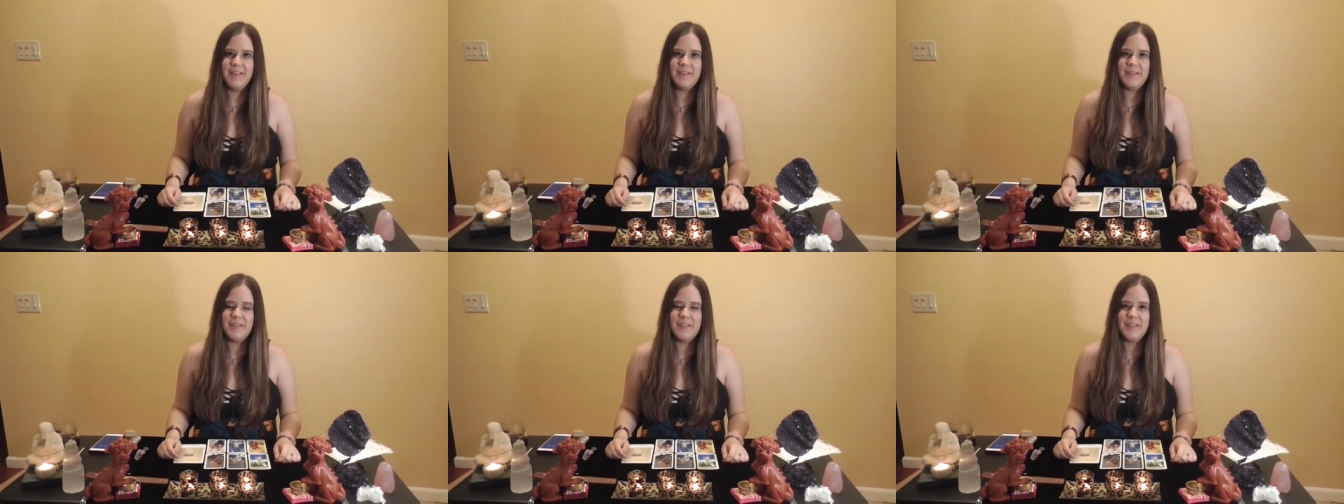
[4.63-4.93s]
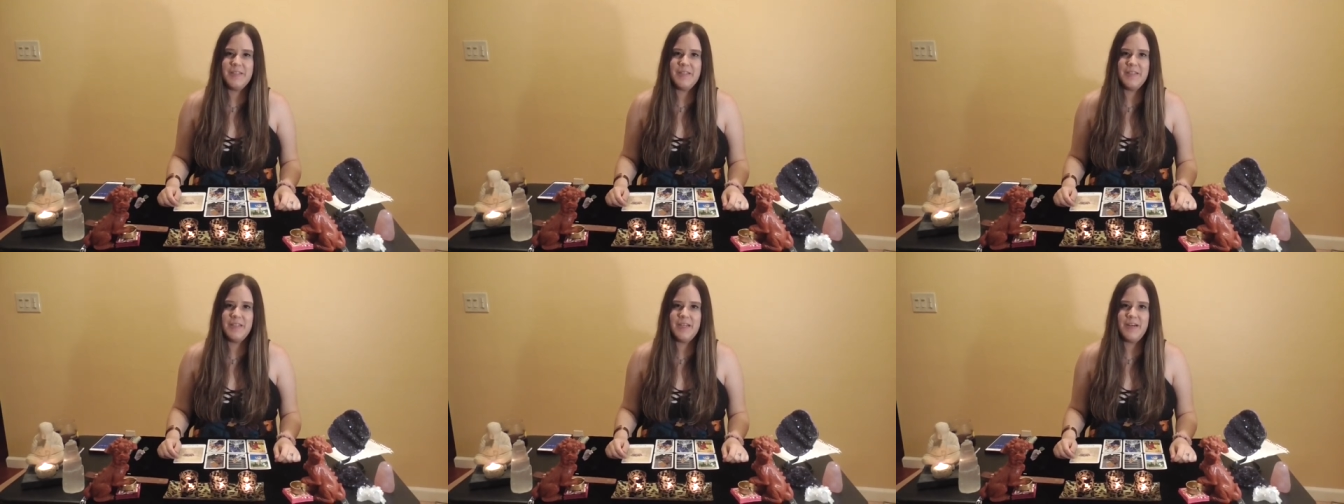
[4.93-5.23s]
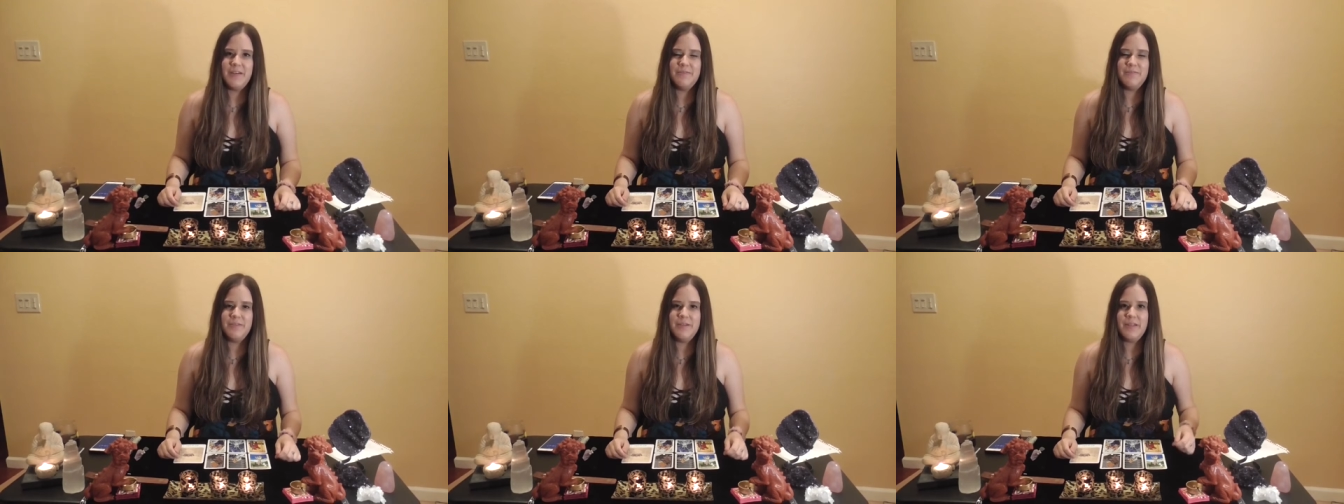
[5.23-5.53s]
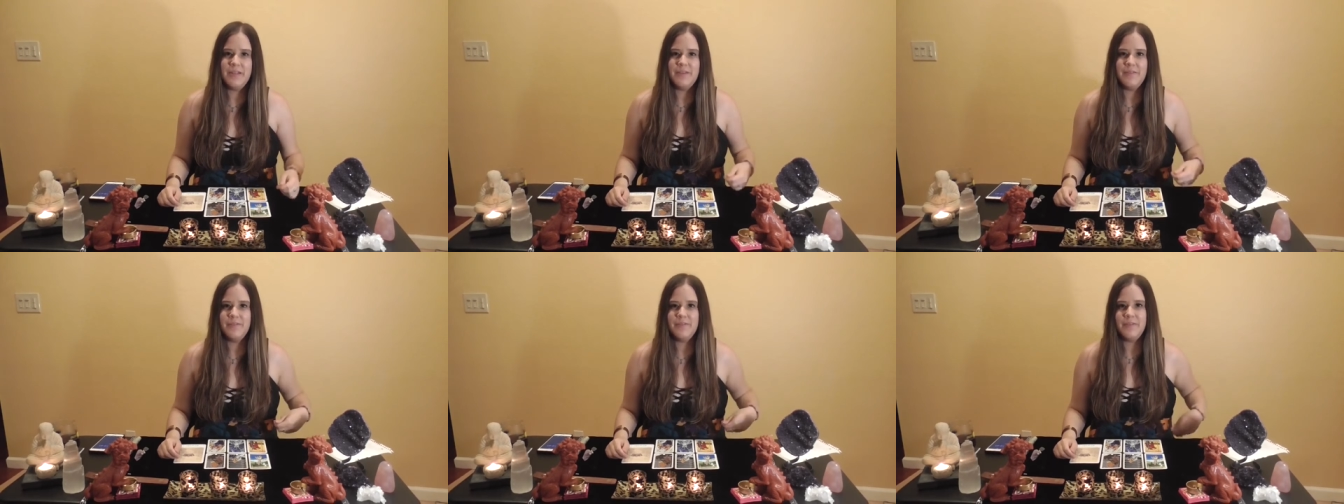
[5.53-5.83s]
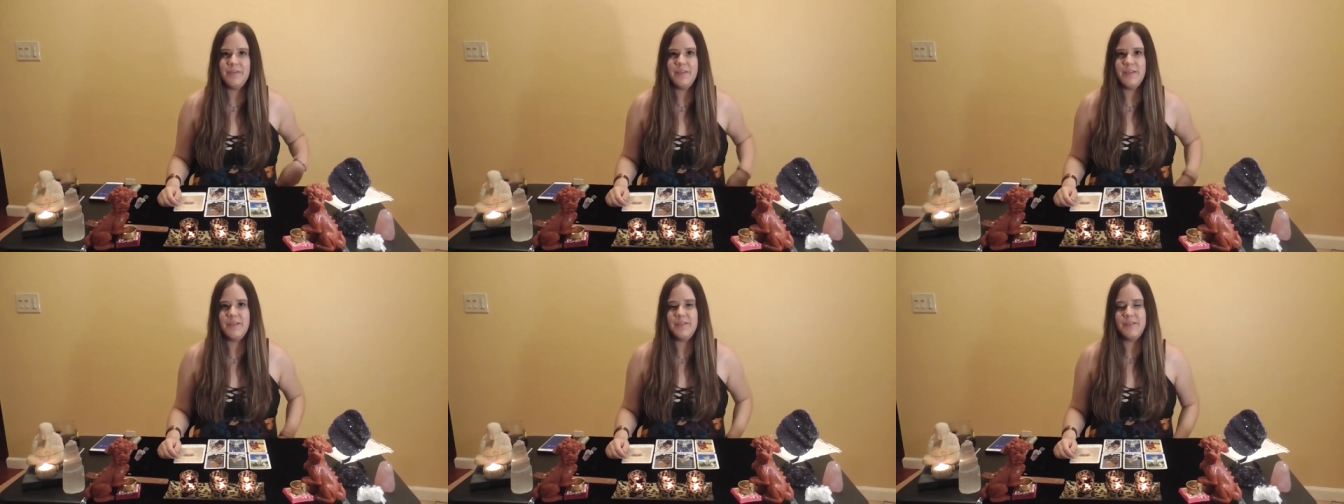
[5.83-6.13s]
This is a love reading
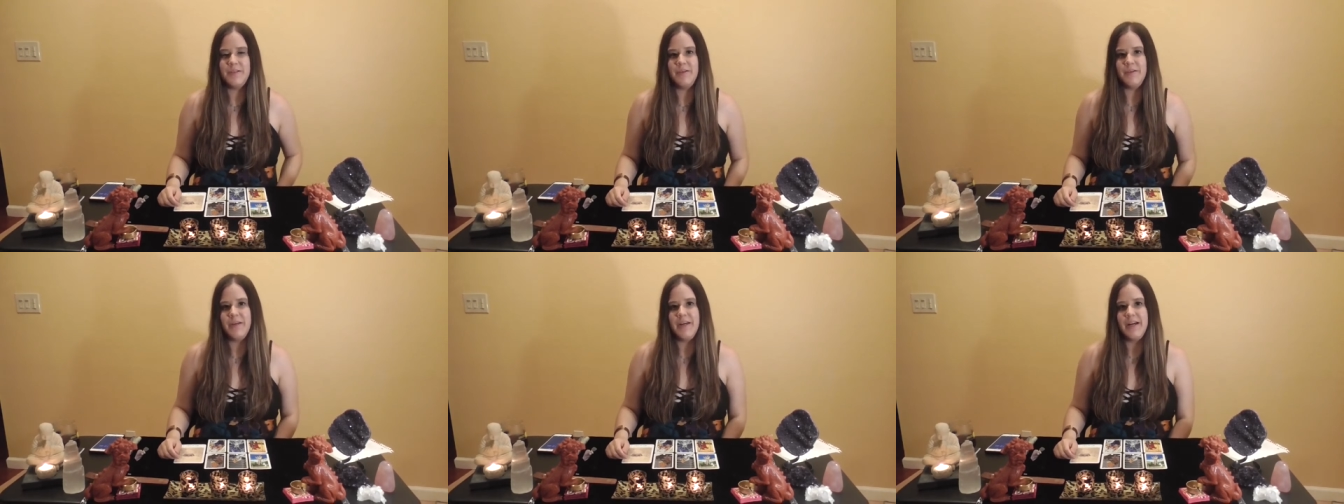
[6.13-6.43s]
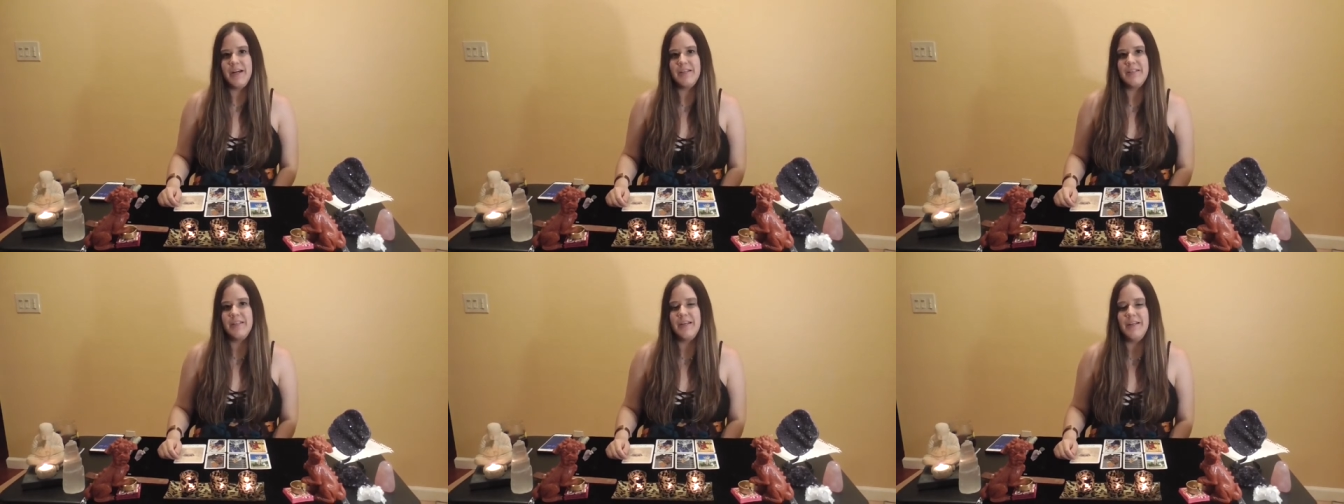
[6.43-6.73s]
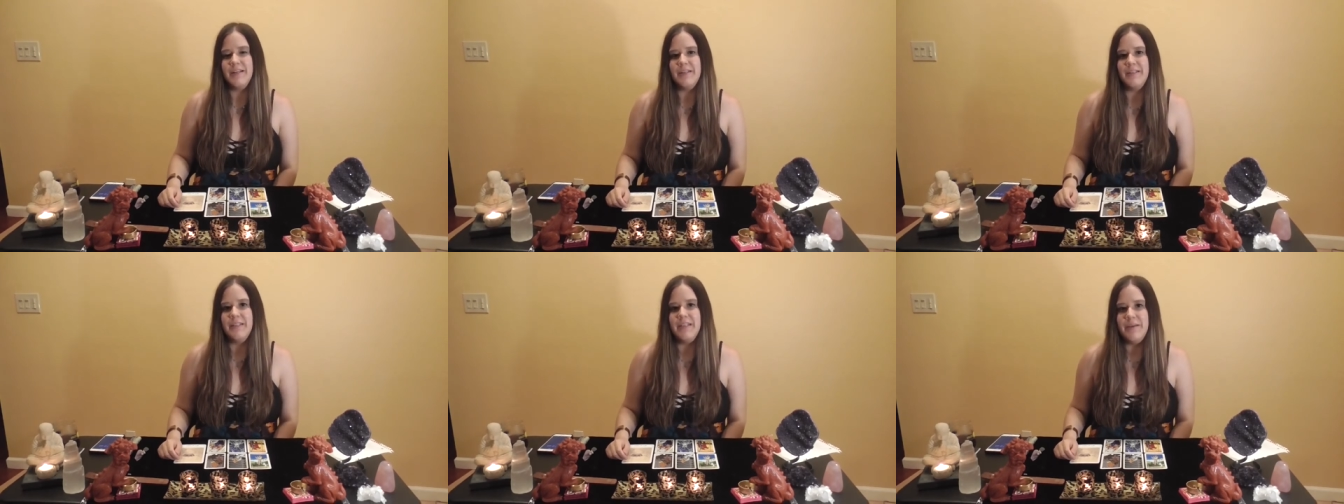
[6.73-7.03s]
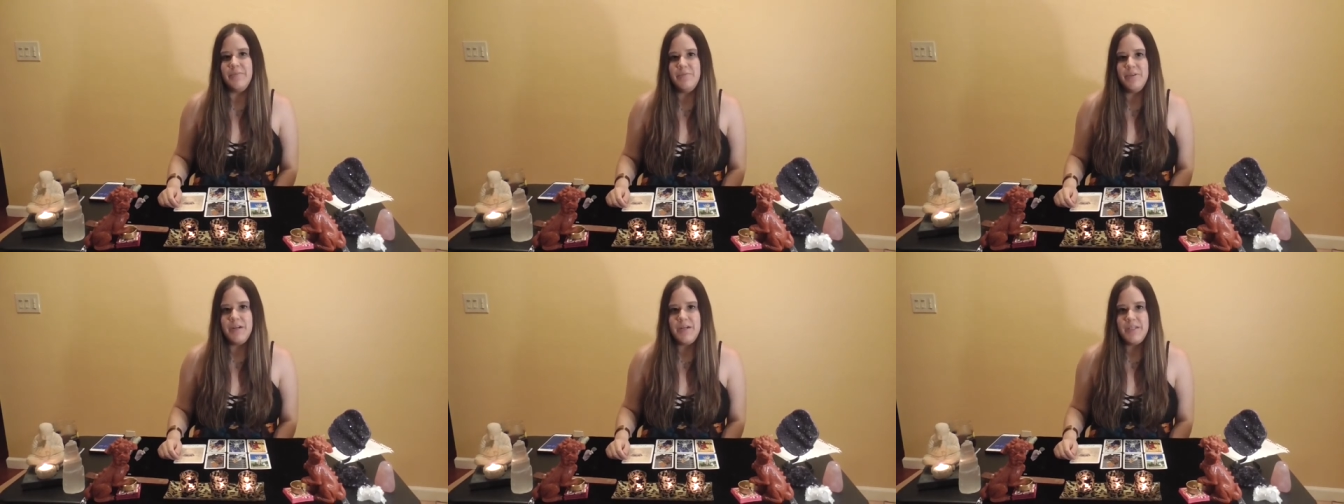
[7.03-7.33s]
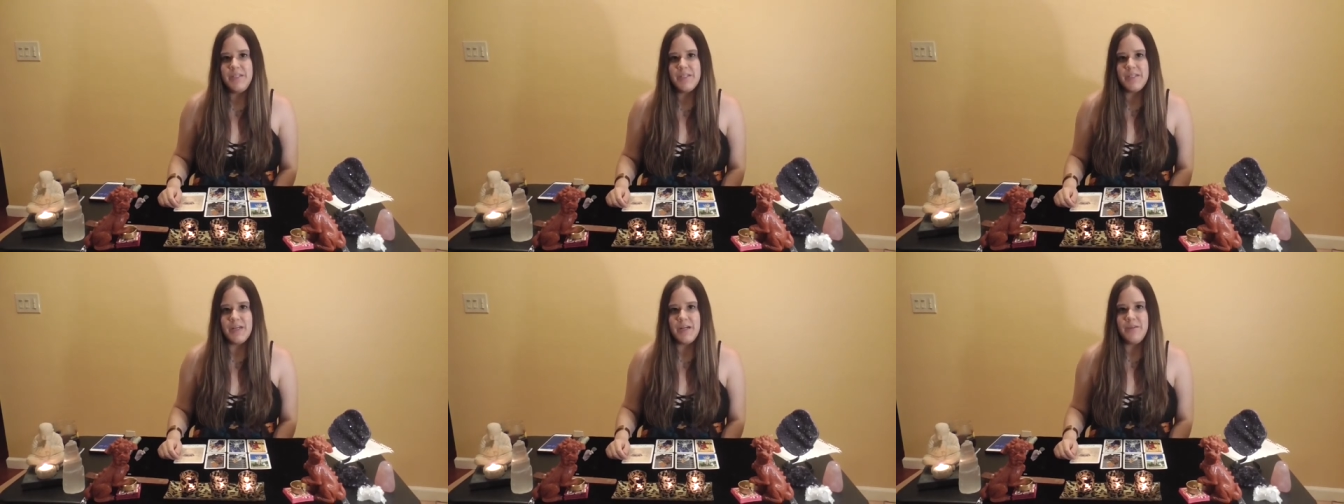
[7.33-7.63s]
for the zodiac sign of Libra,
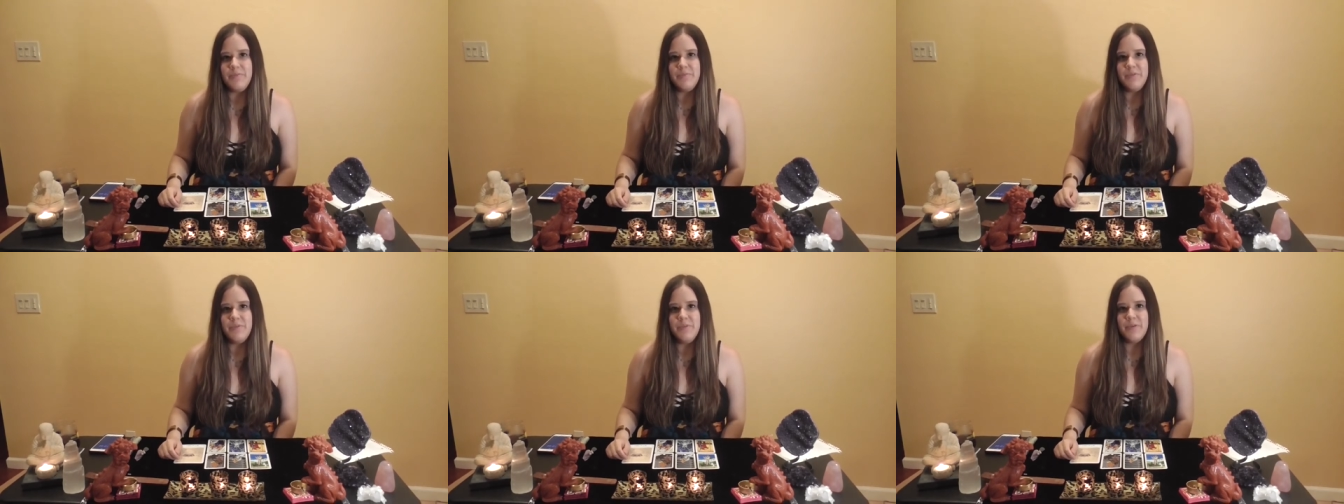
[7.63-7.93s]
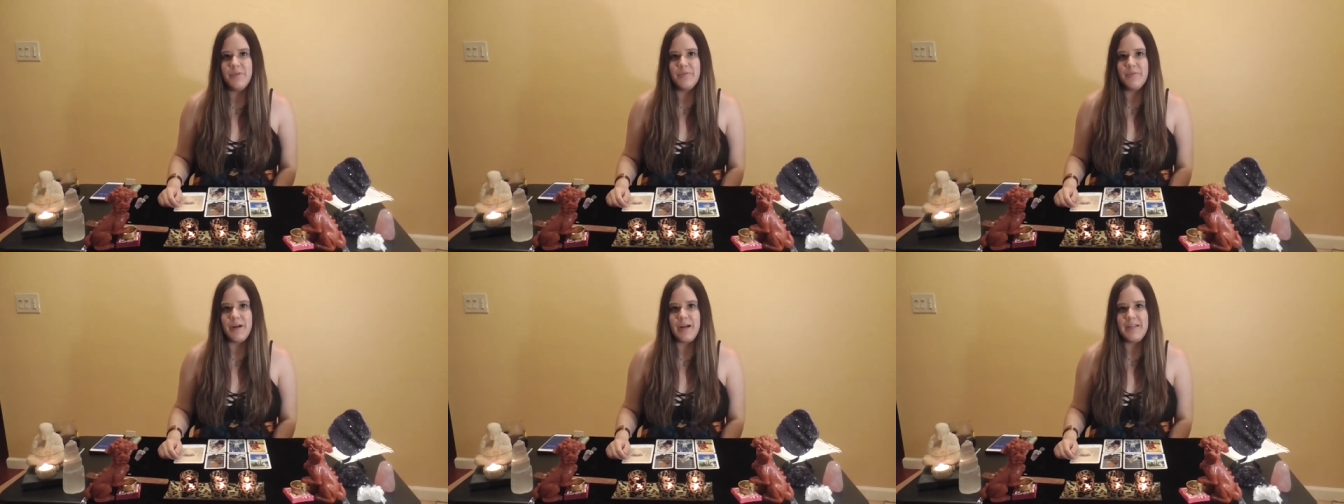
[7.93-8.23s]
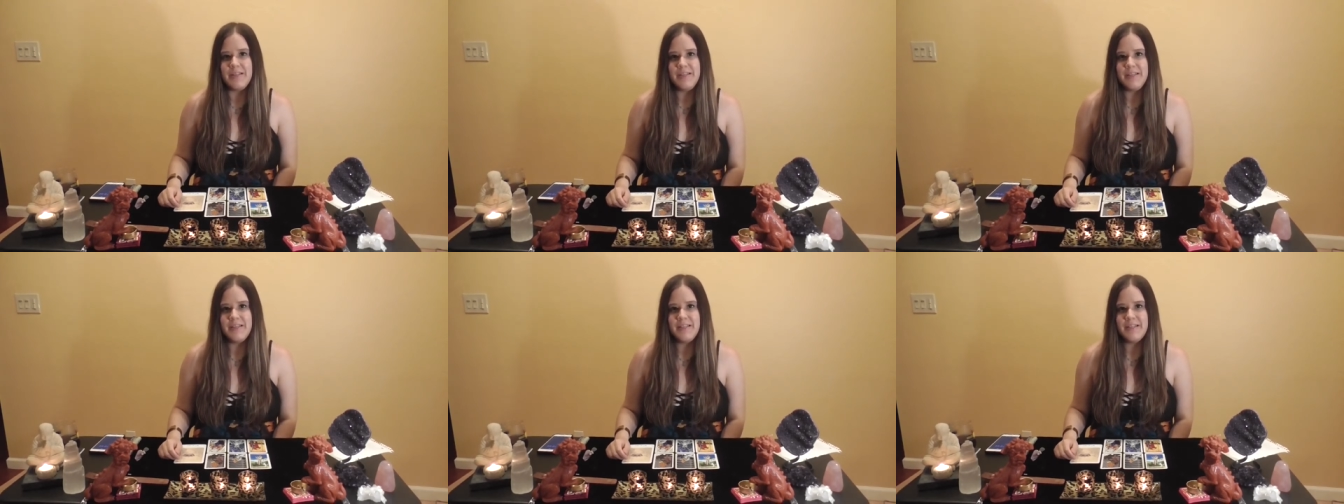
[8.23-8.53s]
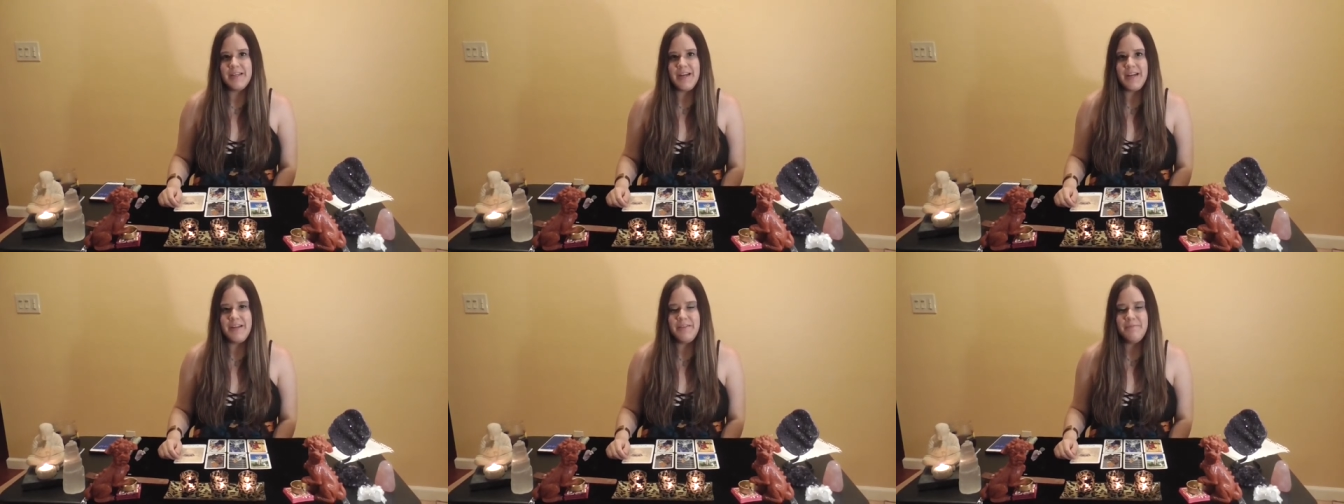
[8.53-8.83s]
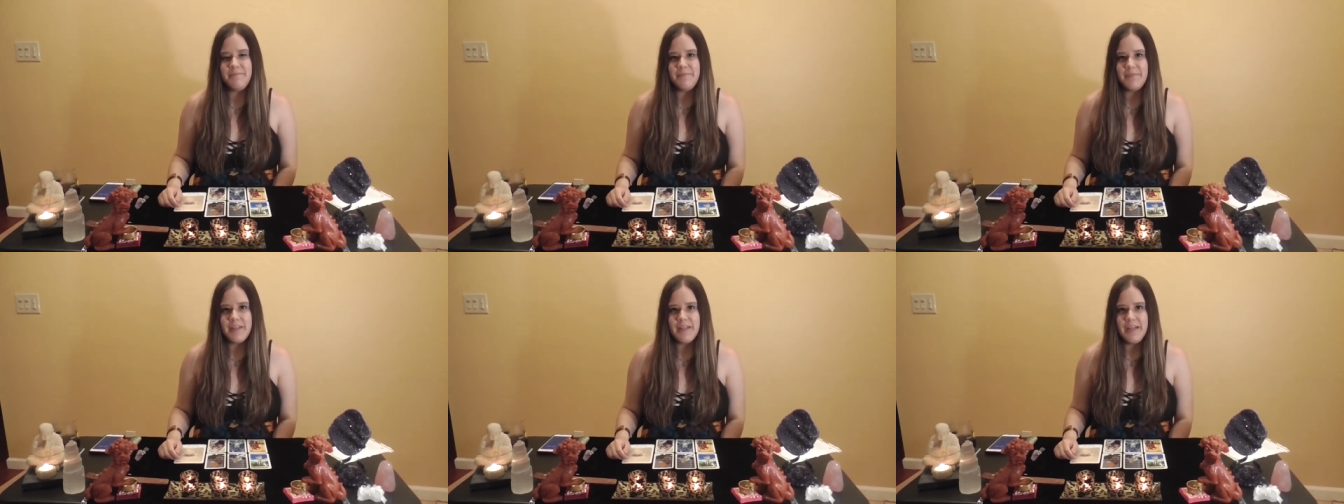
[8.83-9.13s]
sun, moon, or rising sign.